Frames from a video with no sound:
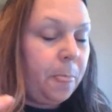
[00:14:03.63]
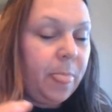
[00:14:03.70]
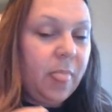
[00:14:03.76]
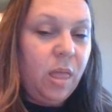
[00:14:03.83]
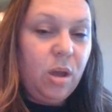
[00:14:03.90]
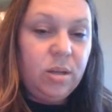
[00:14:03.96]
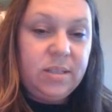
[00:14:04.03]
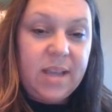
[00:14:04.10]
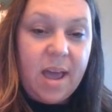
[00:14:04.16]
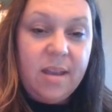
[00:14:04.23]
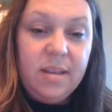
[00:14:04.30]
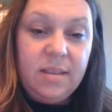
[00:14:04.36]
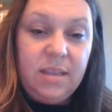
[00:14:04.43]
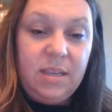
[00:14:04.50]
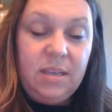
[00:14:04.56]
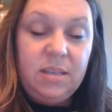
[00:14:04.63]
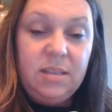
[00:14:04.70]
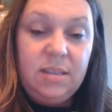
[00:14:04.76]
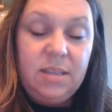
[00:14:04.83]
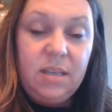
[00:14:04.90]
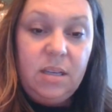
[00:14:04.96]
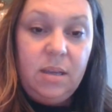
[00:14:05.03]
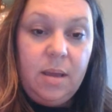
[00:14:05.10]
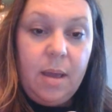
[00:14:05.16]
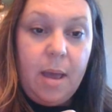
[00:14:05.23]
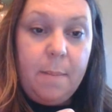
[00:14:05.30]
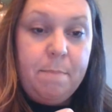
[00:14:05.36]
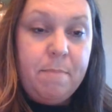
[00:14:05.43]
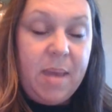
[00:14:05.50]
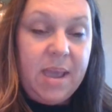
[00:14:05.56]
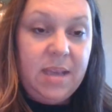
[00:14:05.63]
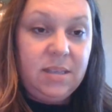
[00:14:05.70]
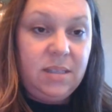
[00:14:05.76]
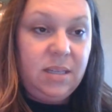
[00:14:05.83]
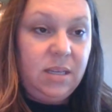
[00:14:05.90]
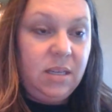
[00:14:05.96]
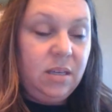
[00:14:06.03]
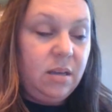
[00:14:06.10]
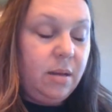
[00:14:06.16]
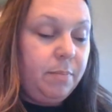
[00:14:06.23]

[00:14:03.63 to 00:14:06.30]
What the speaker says: look down at these amazing